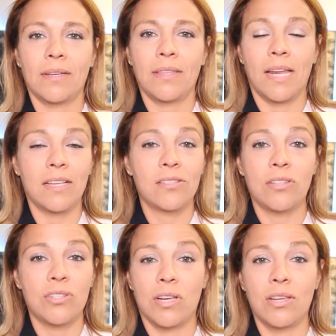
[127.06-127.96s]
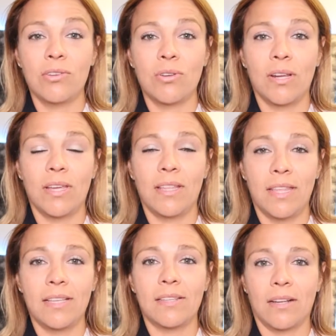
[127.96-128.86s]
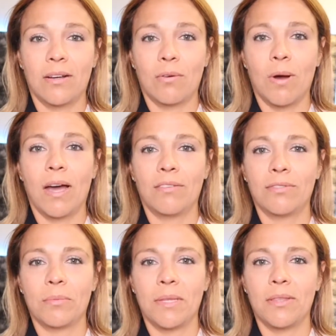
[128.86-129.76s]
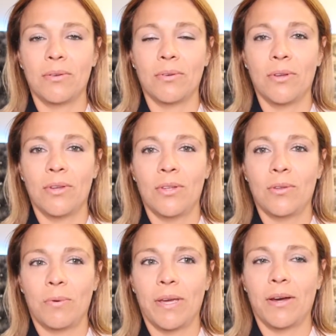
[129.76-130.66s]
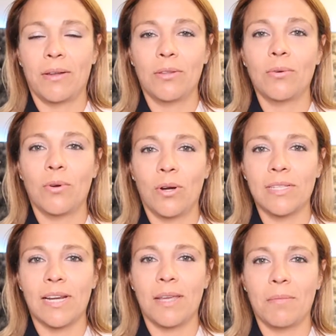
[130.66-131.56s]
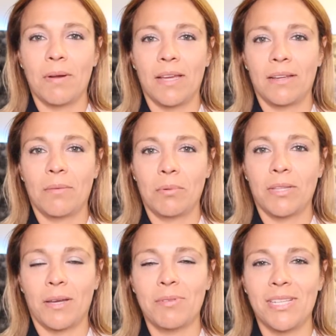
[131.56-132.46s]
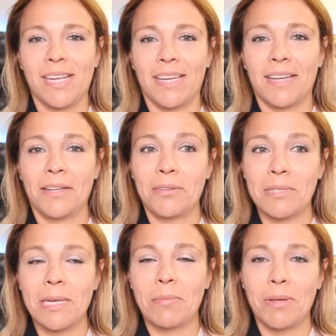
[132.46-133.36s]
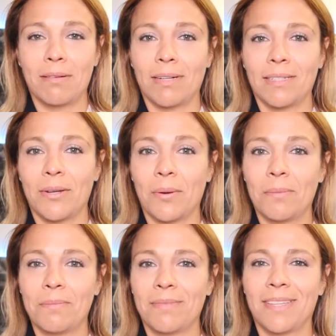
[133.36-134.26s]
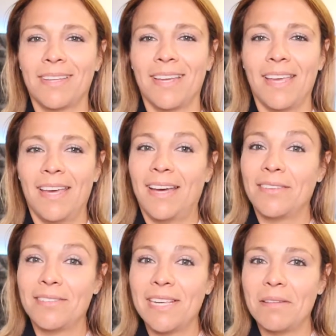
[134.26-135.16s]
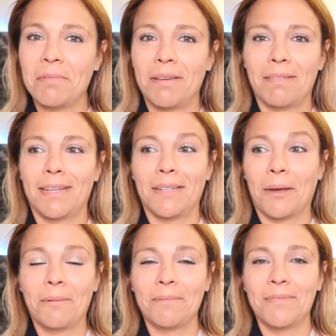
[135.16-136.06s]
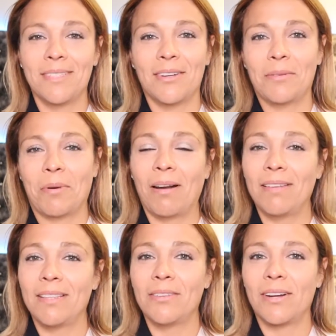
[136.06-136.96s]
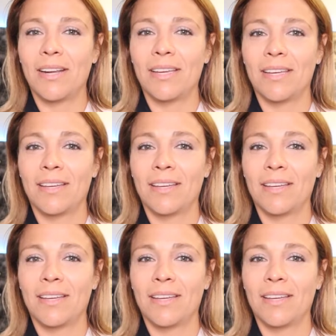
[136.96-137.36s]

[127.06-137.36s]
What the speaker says: anesthesia. Usually it takes a while for me to wake up, to go to sleep. Like a couple times she's like, are you sleepy? I'm like, no. Are you sleepy? I'm like, no. So probably it took like